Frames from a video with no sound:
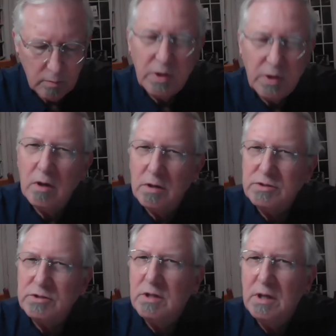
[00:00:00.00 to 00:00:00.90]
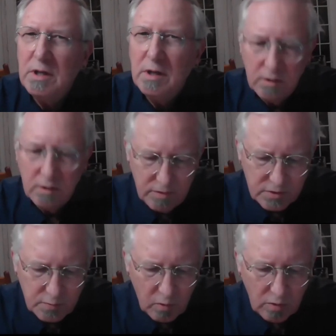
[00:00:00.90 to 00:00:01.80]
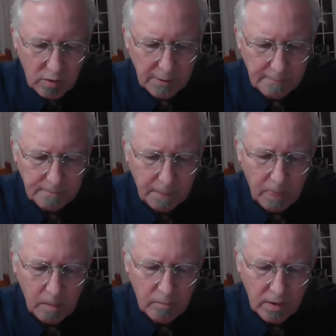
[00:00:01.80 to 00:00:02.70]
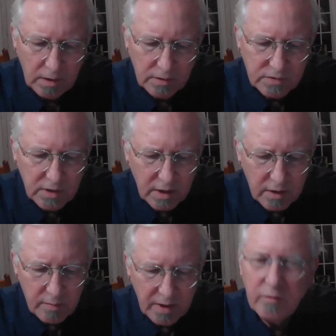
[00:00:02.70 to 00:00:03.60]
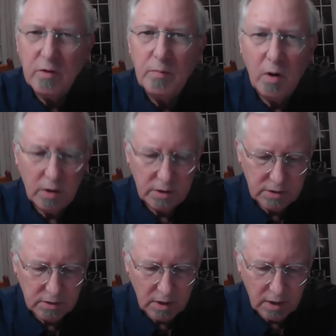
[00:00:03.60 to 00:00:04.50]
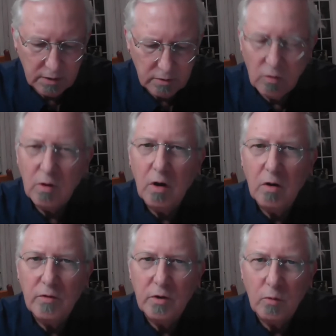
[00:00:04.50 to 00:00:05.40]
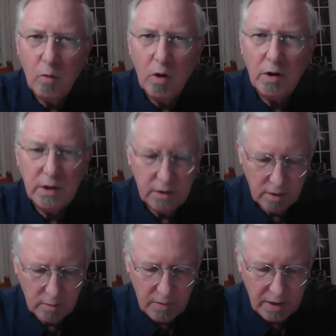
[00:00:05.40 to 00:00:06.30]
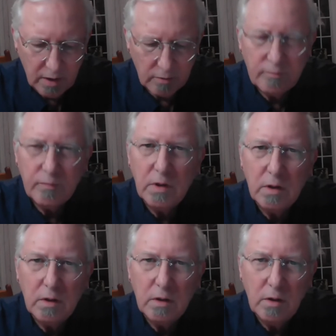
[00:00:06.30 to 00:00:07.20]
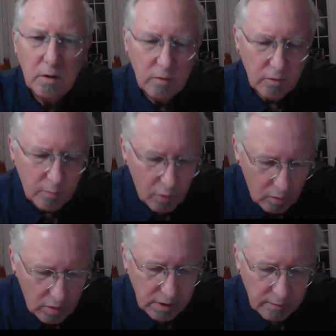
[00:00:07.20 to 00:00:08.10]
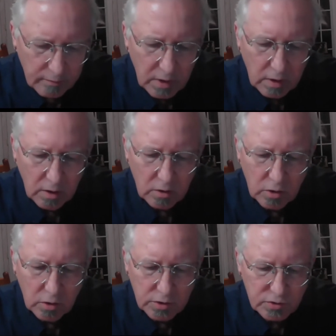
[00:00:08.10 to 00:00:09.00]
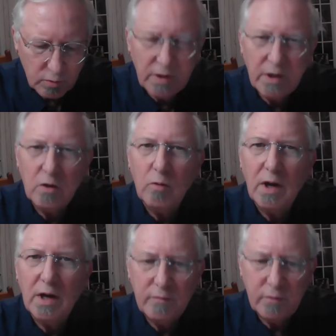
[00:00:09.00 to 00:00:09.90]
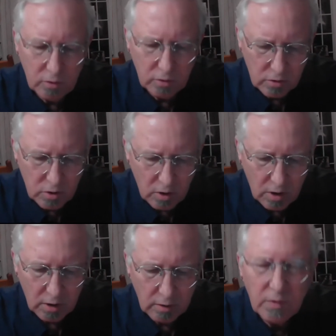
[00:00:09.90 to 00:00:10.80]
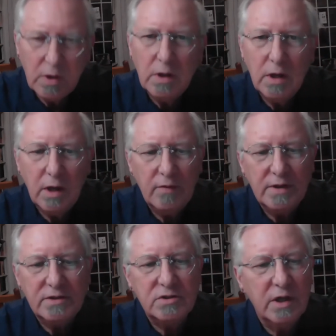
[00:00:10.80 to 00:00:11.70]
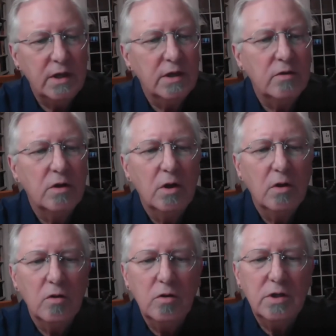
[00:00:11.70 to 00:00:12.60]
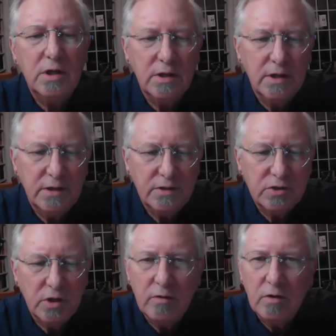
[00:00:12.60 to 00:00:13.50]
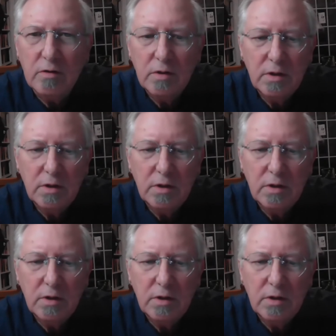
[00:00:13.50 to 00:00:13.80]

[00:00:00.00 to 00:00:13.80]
Because this poem is not about the parking lot or all they're walking about. The poem occurs when they arrive at her car and they stand looking at each other.